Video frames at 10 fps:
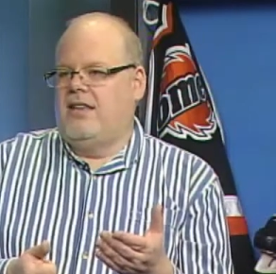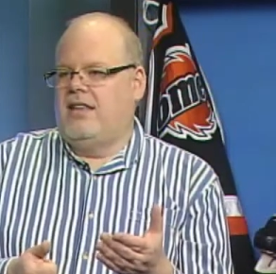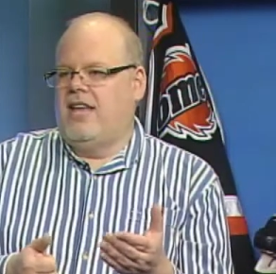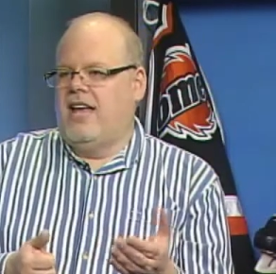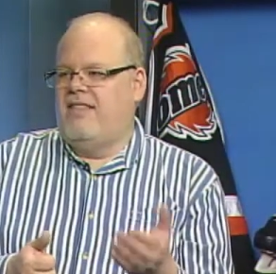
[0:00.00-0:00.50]

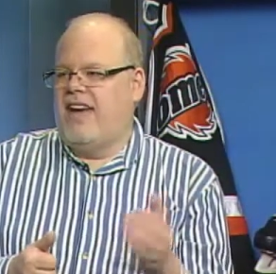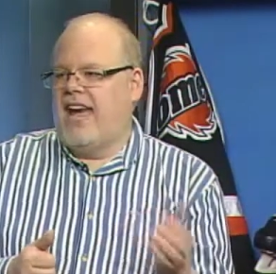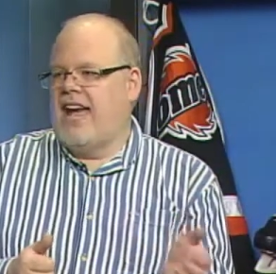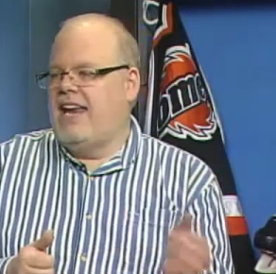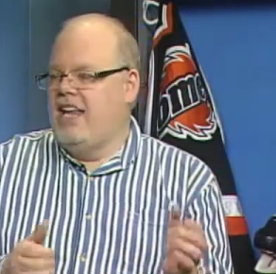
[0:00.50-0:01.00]
they have
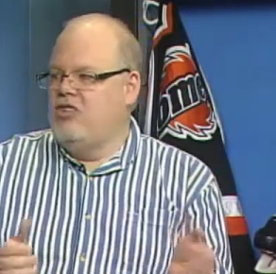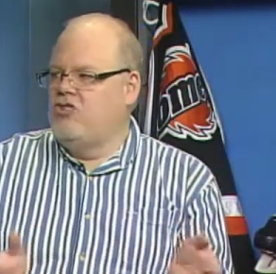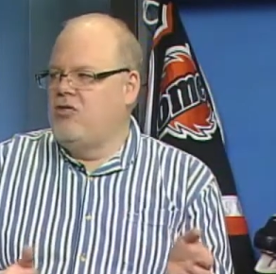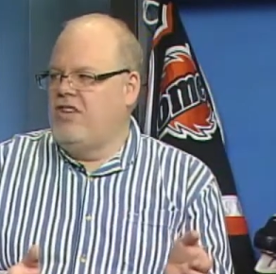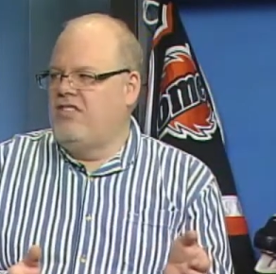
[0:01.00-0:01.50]
had
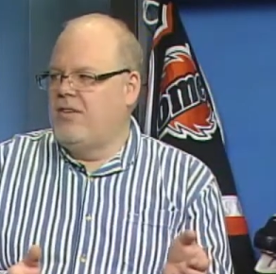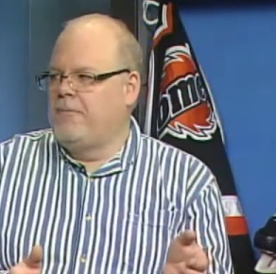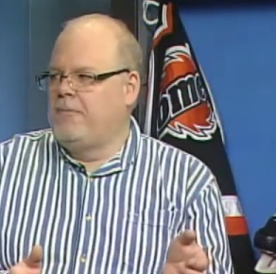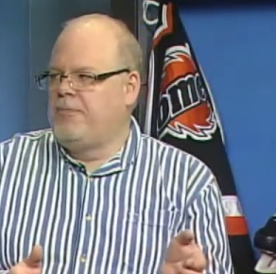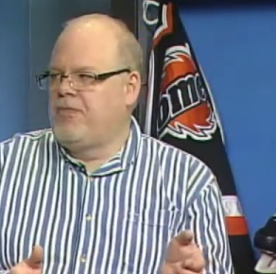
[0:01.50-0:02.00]
injuries.
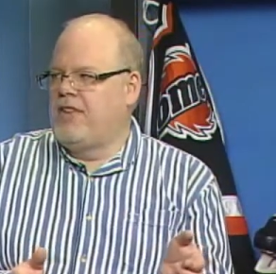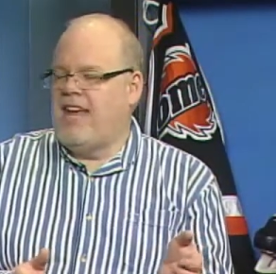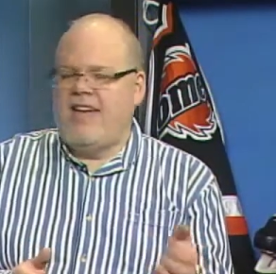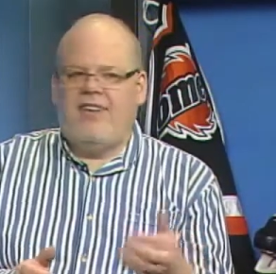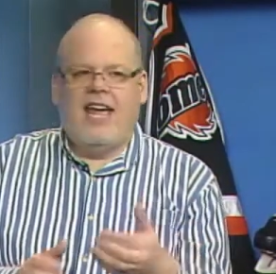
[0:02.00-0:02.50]

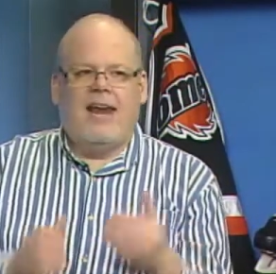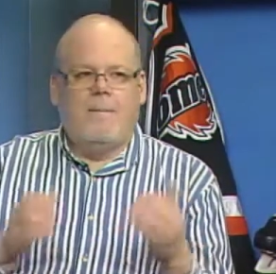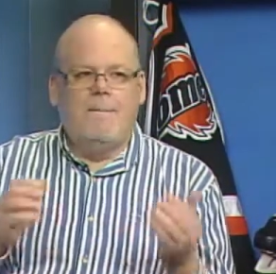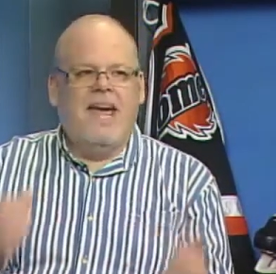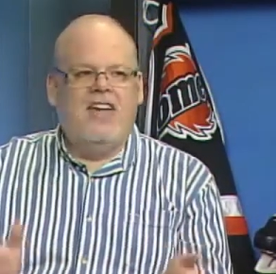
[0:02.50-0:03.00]
They haven't had a
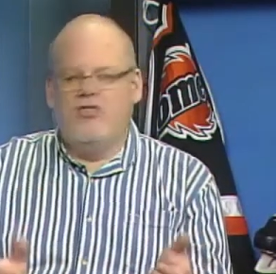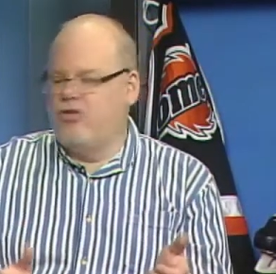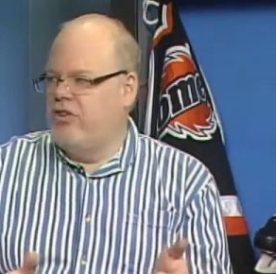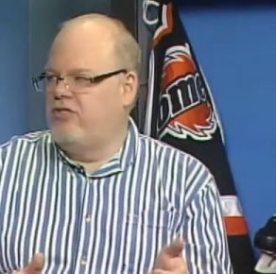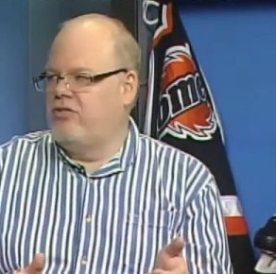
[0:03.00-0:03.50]

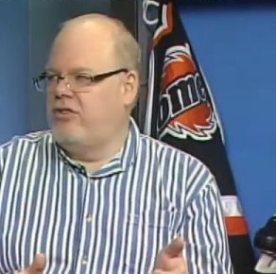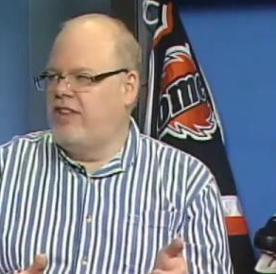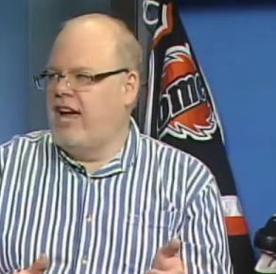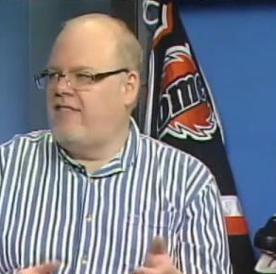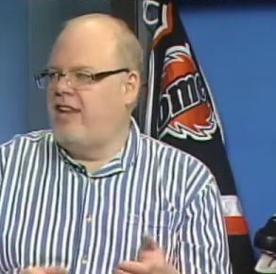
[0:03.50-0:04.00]
major injury.
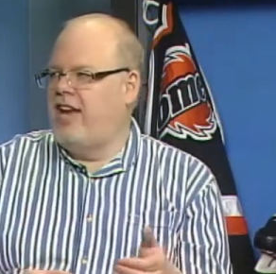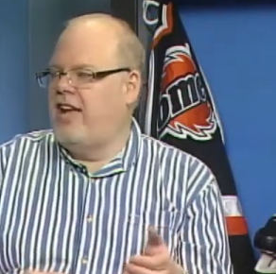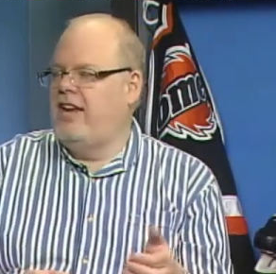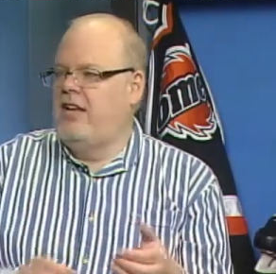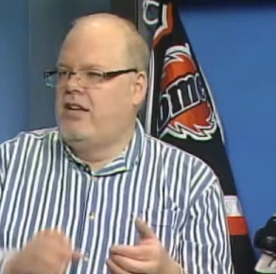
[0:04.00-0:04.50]
They haven't
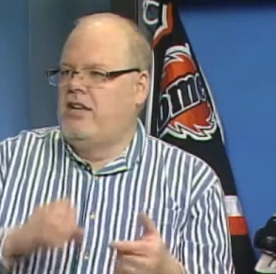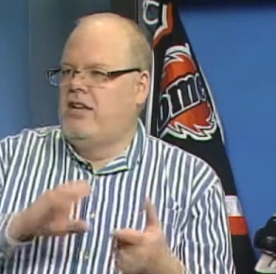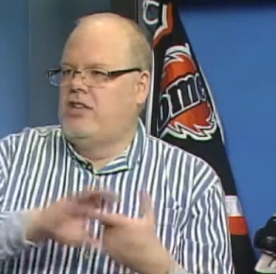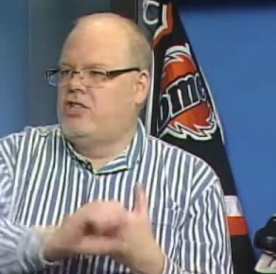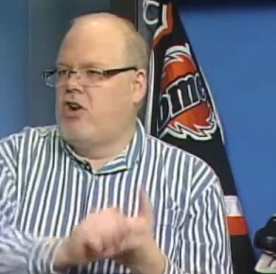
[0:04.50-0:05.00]
had
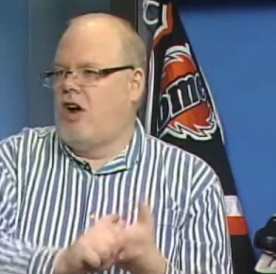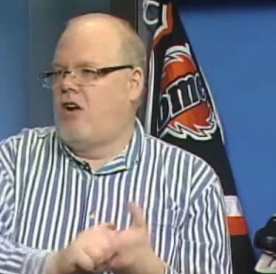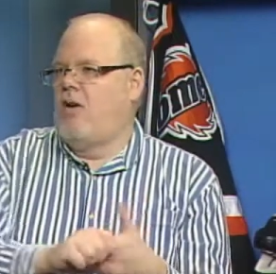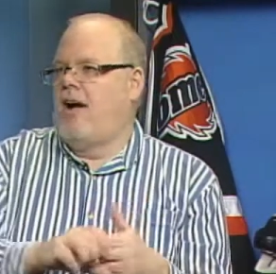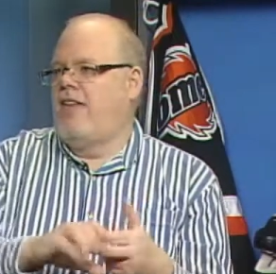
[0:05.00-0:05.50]

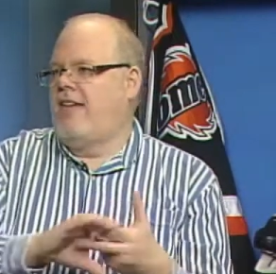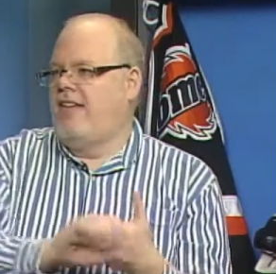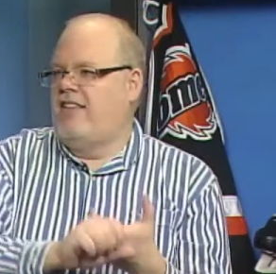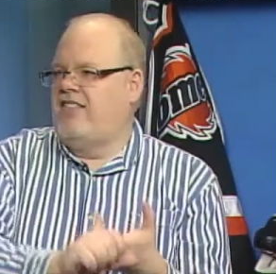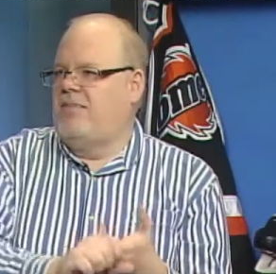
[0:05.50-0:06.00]
Chalk go out. They
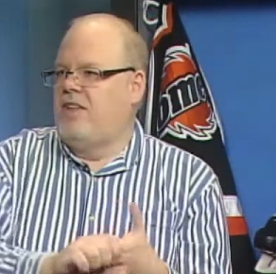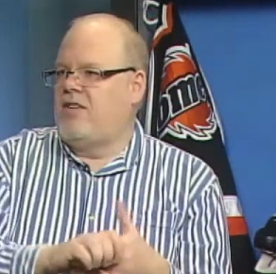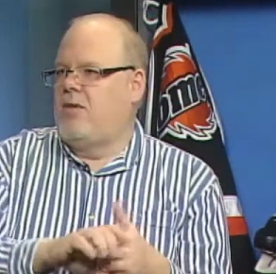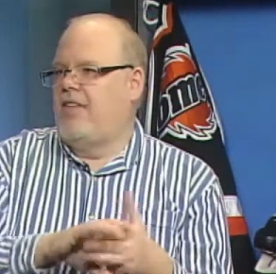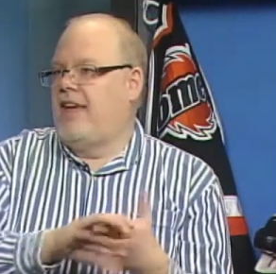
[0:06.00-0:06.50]
haven't had mm-hmm.
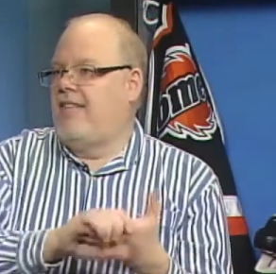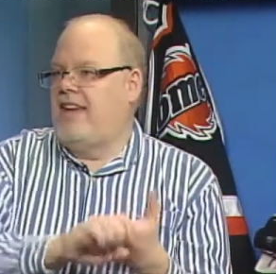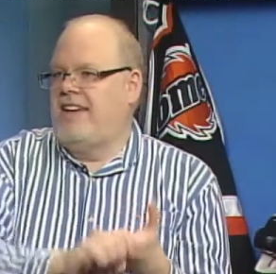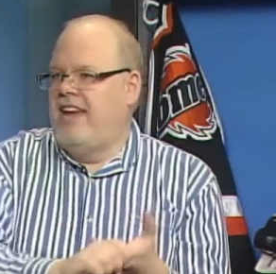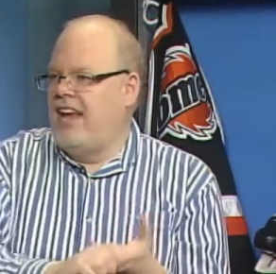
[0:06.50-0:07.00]
Smith go out. They
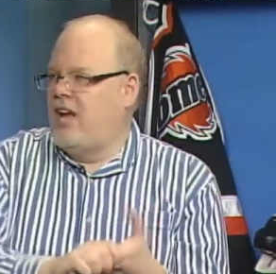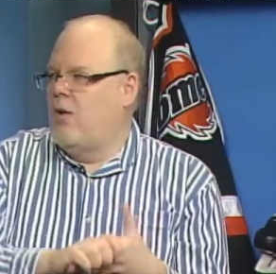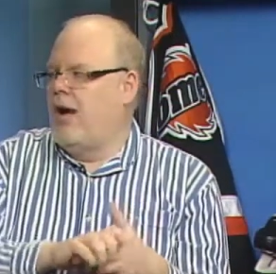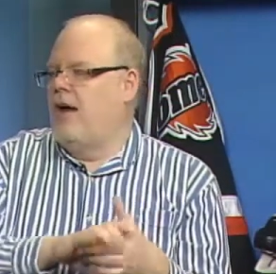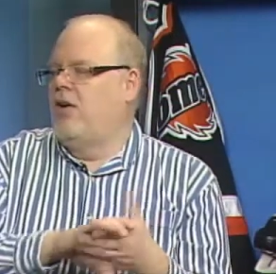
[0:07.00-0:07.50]
haven't had Nick
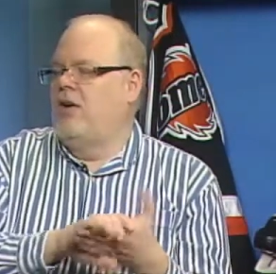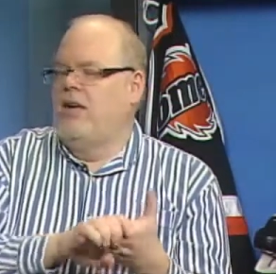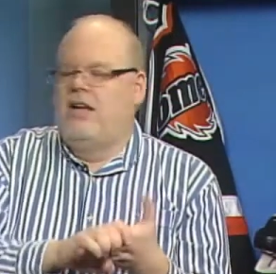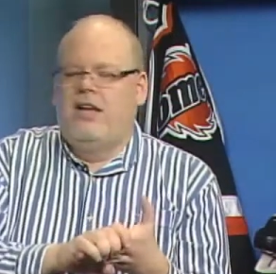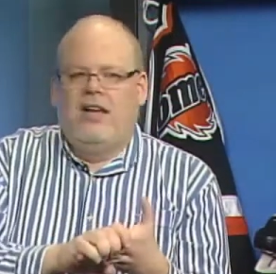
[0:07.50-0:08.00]
go out.
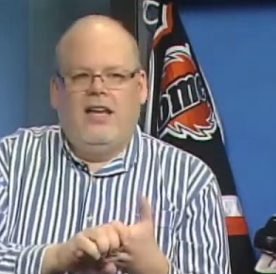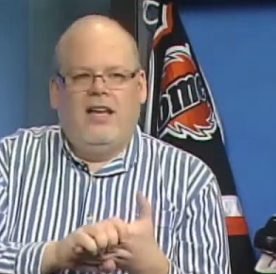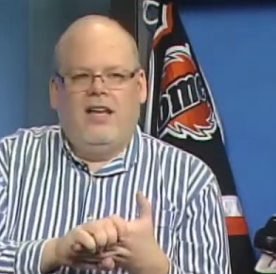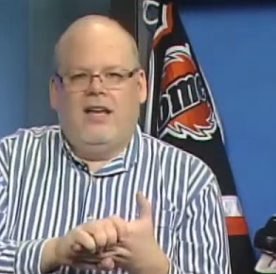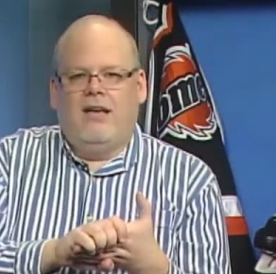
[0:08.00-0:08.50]

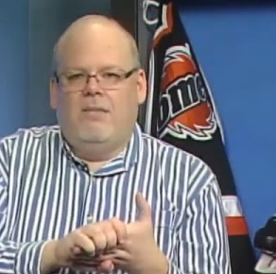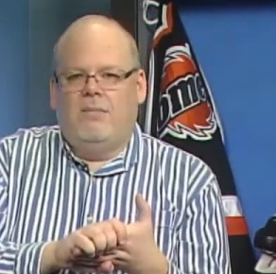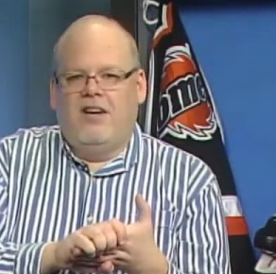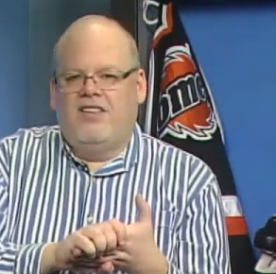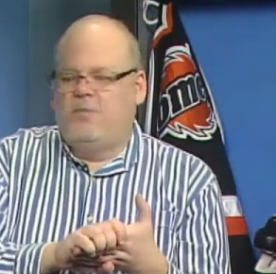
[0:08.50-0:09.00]

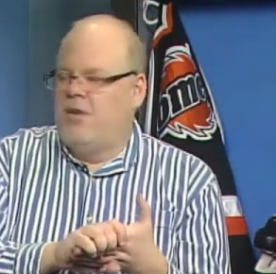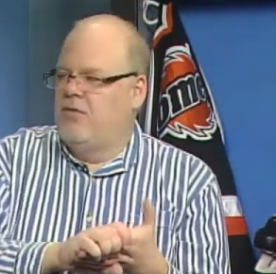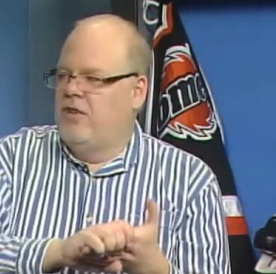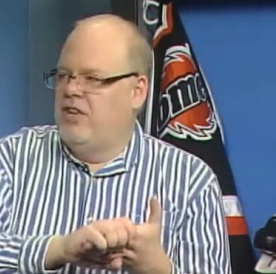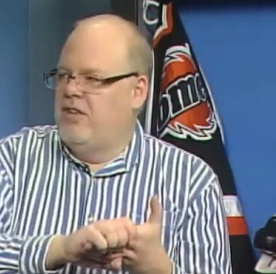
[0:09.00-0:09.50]
But it's been
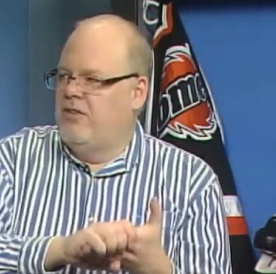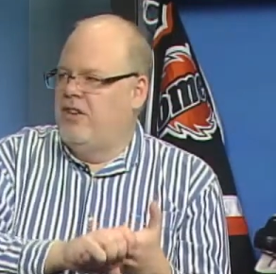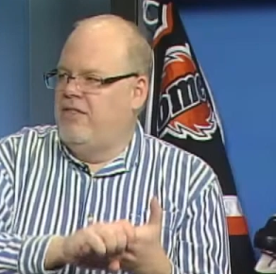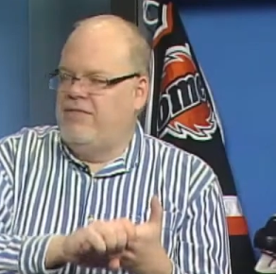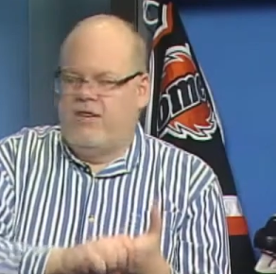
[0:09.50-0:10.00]
really,
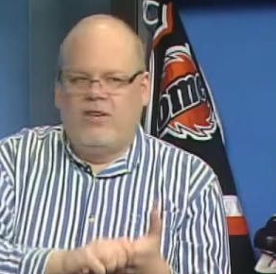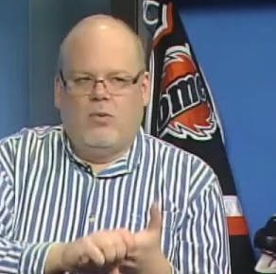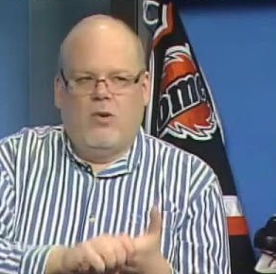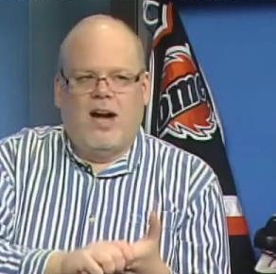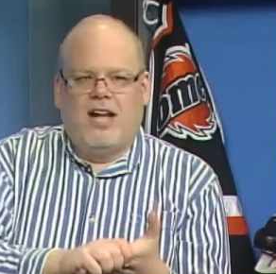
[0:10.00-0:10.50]
really fun
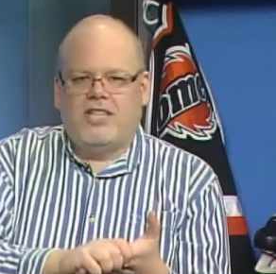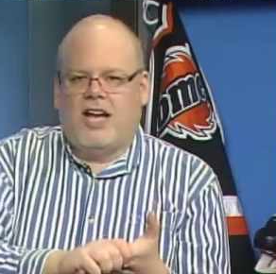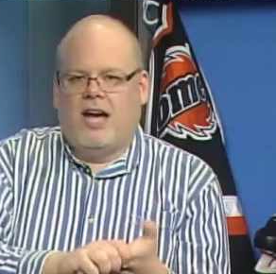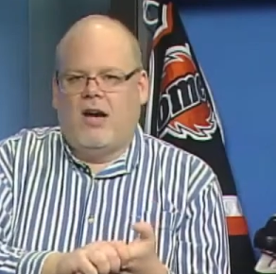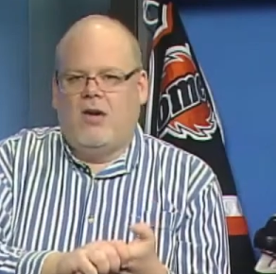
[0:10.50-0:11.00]
to watch
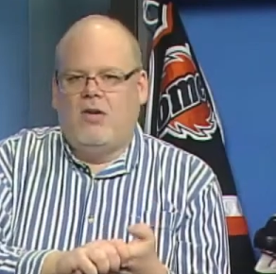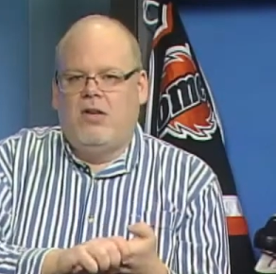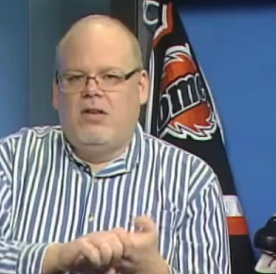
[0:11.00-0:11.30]
how